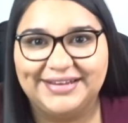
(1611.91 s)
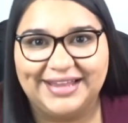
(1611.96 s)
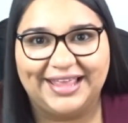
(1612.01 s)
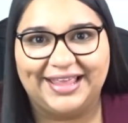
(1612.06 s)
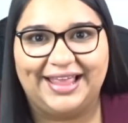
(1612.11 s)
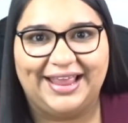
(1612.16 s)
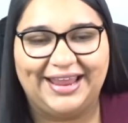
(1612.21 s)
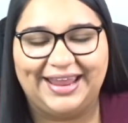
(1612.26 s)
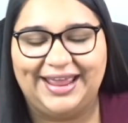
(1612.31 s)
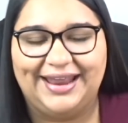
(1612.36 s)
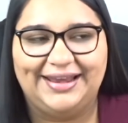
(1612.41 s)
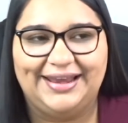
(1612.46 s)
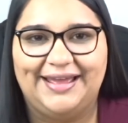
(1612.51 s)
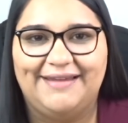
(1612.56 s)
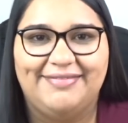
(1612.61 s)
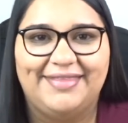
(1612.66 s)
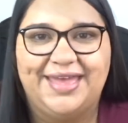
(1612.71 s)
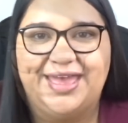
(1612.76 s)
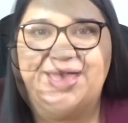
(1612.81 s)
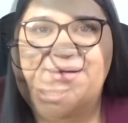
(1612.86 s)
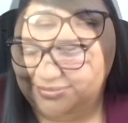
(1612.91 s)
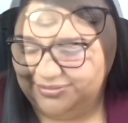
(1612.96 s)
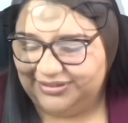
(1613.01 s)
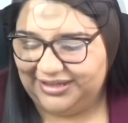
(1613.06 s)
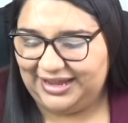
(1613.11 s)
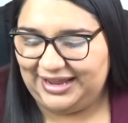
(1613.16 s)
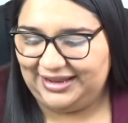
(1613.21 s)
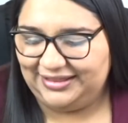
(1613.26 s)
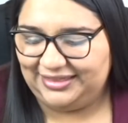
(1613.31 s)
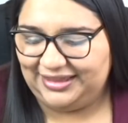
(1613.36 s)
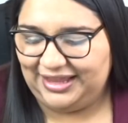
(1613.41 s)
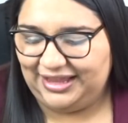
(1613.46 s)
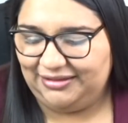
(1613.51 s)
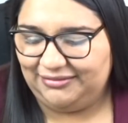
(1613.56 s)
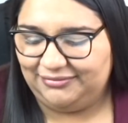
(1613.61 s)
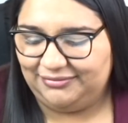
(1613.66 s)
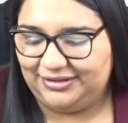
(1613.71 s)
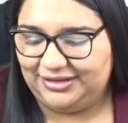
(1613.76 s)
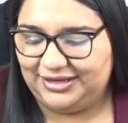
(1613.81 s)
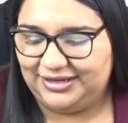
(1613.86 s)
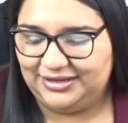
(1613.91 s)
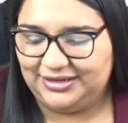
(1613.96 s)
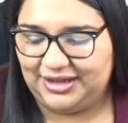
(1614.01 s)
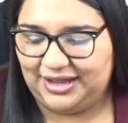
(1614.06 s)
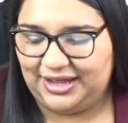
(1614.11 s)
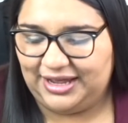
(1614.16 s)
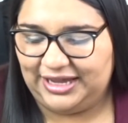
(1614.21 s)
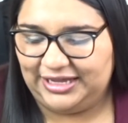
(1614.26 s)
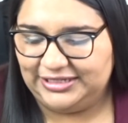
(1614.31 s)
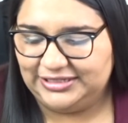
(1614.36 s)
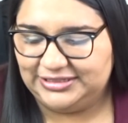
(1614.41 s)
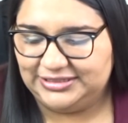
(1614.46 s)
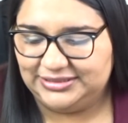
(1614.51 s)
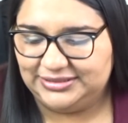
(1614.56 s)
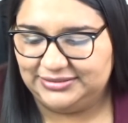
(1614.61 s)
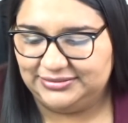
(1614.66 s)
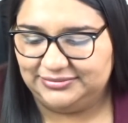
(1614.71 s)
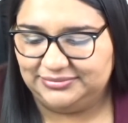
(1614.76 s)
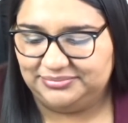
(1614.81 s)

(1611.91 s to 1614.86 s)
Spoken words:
Like, I can't have that happen. Someone that I think would not